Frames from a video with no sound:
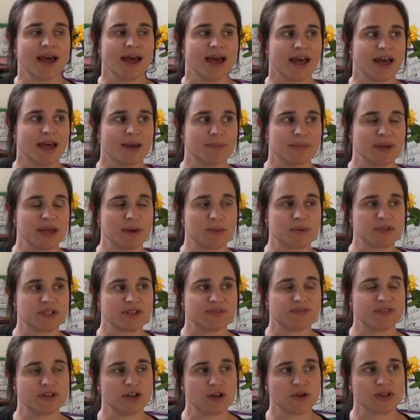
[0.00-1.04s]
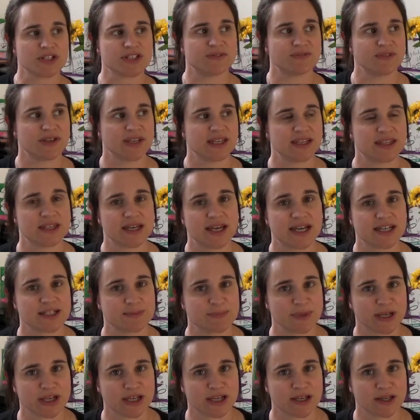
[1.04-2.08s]
It was a philosophy that has
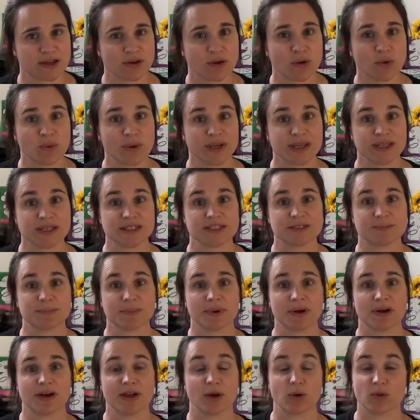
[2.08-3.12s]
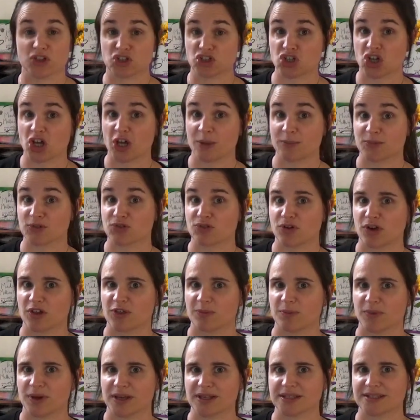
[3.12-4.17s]
been coined by, or the terms growth
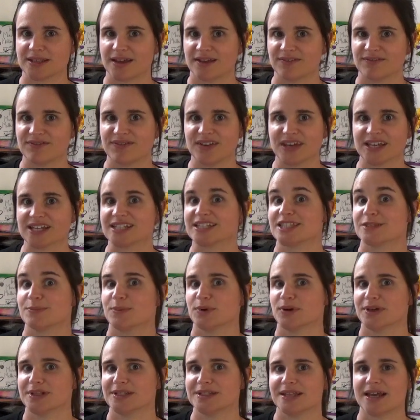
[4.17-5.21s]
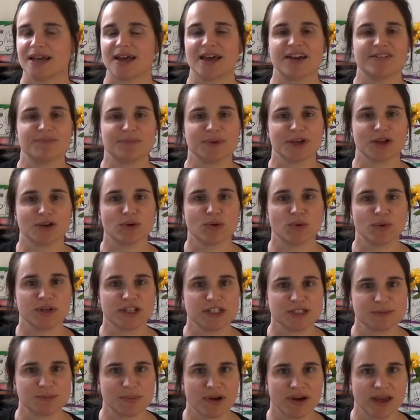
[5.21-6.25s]
mindset and fixed mindset have been
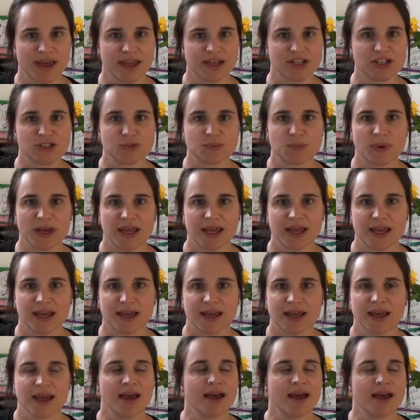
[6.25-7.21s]
coined by Dweck,